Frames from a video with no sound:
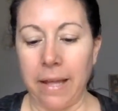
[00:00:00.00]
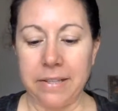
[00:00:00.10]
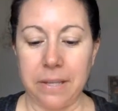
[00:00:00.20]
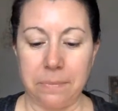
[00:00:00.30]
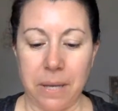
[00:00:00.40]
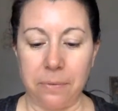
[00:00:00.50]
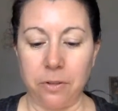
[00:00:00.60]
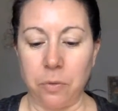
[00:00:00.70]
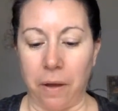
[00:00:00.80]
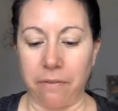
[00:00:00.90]
September
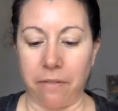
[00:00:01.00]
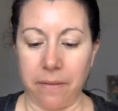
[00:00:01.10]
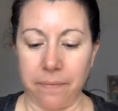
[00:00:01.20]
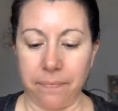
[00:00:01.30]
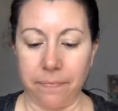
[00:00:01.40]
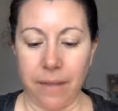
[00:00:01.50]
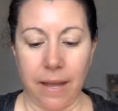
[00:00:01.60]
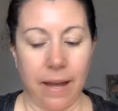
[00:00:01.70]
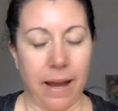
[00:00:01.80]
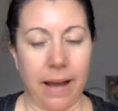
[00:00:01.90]
12th.
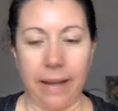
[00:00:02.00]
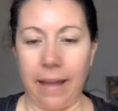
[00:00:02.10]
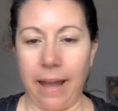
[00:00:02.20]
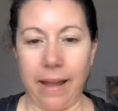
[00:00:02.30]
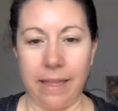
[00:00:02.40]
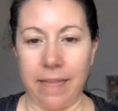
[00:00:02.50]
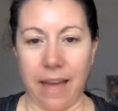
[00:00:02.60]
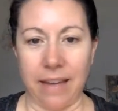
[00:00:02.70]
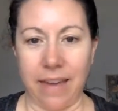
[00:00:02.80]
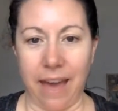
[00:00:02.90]
I hate
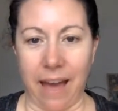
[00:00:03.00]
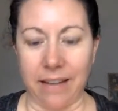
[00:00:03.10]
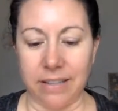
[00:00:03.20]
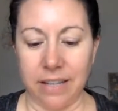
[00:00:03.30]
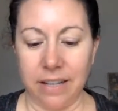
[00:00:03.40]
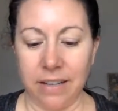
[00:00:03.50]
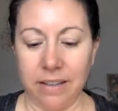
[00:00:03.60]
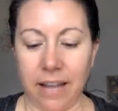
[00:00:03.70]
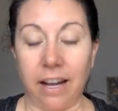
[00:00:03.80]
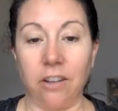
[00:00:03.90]
that cat
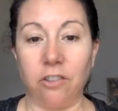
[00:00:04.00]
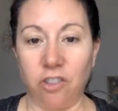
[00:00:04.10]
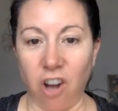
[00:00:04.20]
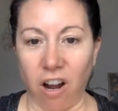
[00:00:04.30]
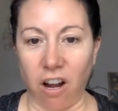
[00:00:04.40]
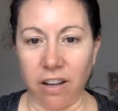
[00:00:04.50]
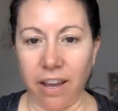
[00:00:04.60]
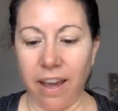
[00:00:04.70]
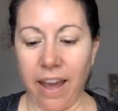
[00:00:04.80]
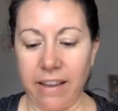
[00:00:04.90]
like a dog
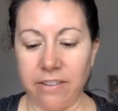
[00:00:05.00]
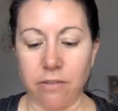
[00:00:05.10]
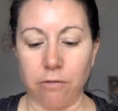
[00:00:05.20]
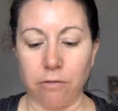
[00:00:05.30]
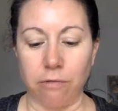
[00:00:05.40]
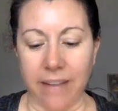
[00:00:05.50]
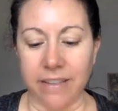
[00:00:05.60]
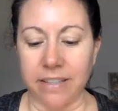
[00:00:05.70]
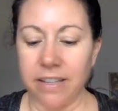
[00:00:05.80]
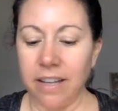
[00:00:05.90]
hates a
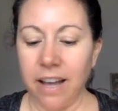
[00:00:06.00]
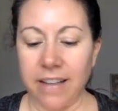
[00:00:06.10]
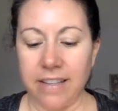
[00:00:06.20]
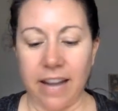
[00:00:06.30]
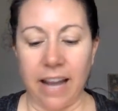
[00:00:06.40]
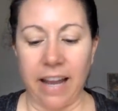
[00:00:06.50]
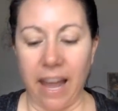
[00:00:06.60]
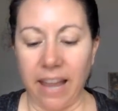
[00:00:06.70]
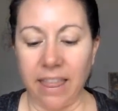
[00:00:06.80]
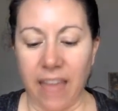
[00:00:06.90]
rat. I said, I
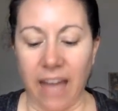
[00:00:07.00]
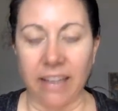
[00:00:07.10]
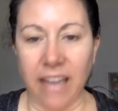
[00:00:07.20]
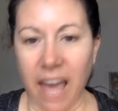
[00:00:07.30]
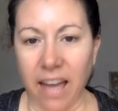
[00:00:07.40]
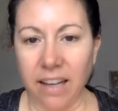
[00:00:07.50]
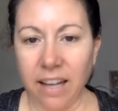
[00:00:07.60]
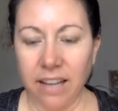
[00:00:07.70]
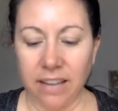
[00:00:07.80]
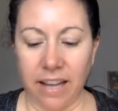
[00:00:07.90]
hate that cat
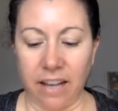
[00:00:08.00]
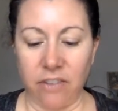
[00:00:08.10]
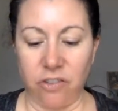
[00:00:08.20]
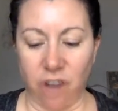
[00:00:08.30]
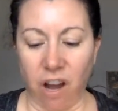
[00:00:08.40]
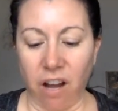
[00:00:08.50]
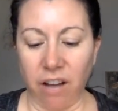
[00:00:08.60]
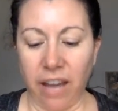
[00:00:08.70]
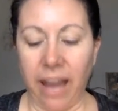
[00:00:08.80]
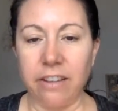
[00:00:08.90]
like a
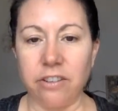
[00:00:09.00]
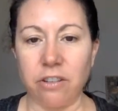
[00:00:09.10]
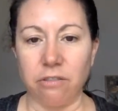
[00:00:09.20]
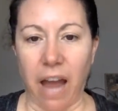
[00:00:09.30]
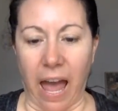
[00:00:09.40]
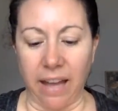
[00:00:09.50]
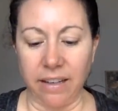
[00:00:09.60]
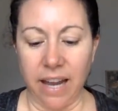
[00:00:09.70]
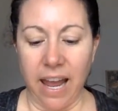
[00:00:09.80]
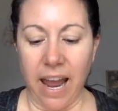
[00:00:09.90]
dog hates a rat.
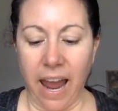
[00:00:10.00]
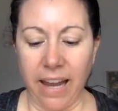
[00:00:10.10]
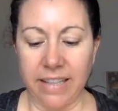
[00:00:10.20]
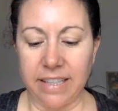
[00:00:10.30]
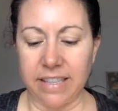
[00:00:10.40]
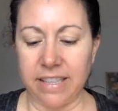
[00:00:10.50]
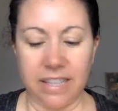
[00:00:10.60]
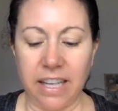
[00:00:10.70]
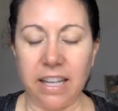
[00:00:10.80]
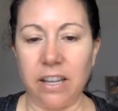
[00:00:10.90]
Hate to
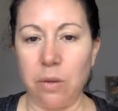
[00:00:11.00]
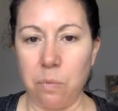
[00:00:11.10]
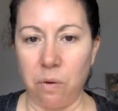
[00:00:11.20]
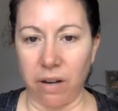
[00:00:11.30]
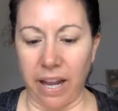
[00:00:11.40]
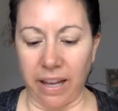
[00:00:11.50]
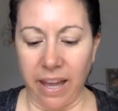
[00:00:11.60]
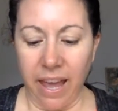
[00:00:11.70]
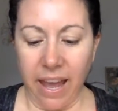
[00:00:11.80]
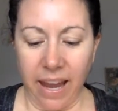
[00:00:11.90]
see it in the morning.
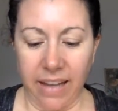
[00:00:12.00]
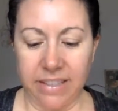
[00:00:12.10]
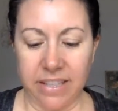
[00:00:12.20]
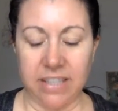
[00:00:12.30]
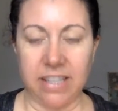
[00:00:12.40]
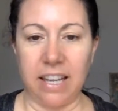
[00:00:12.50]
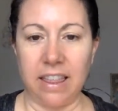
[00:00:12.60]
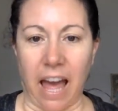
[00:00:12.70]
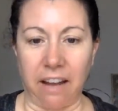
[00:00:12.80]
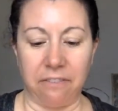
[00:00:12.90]
Hate to see
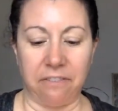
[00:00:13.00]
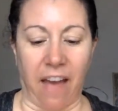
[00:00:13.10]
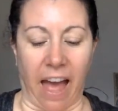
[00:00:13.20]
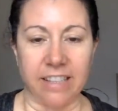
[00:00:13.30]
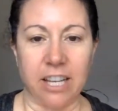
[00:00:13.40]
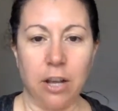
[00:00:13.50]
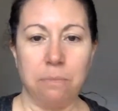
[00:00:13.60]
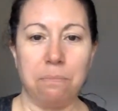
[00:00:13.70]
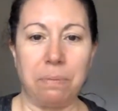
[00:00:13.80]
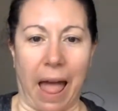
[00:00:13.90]
that fat
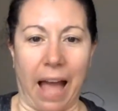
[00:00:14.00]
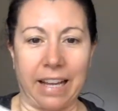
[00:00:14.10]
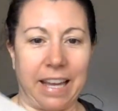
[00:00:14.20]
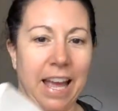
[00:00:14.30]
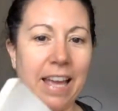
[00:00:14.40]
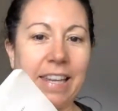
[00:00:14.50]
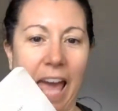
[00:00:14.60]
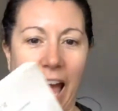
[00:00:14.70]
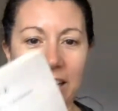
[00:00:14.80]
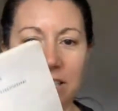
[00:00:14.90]
black
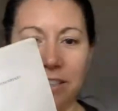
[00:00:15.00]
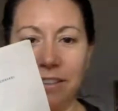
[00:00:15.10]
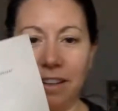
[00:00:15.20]
cat.